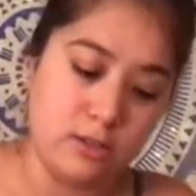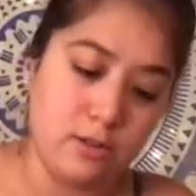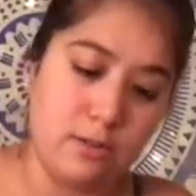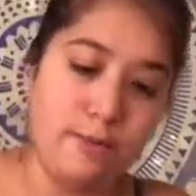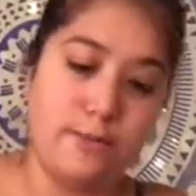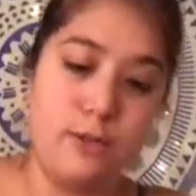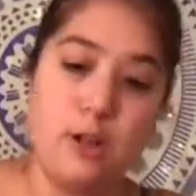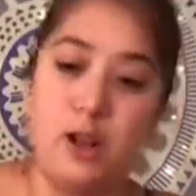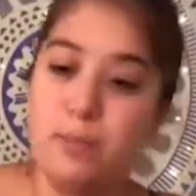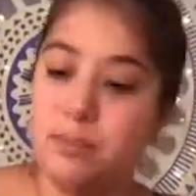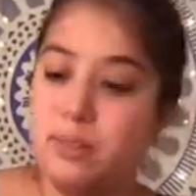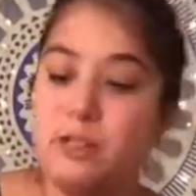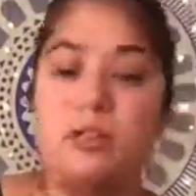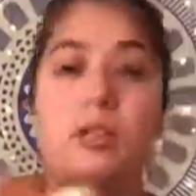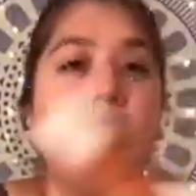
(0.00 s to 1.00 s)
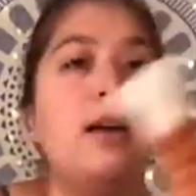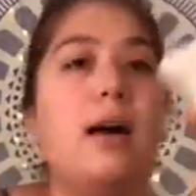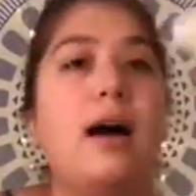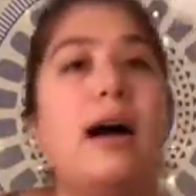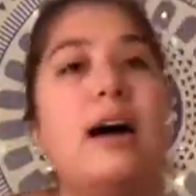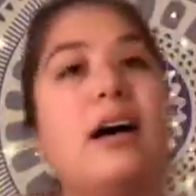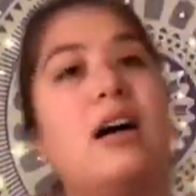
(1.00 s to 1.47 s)
He's popped a few teeth
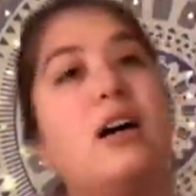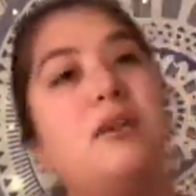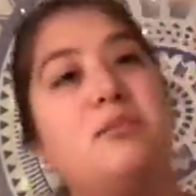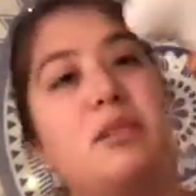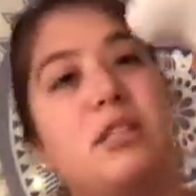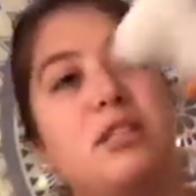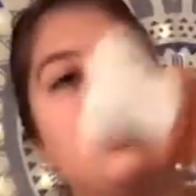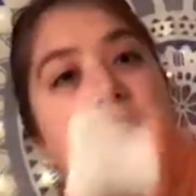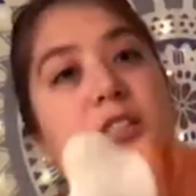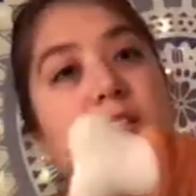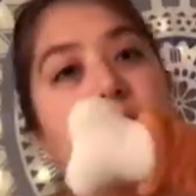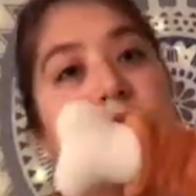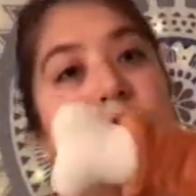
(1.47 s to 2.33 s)
holes in it now.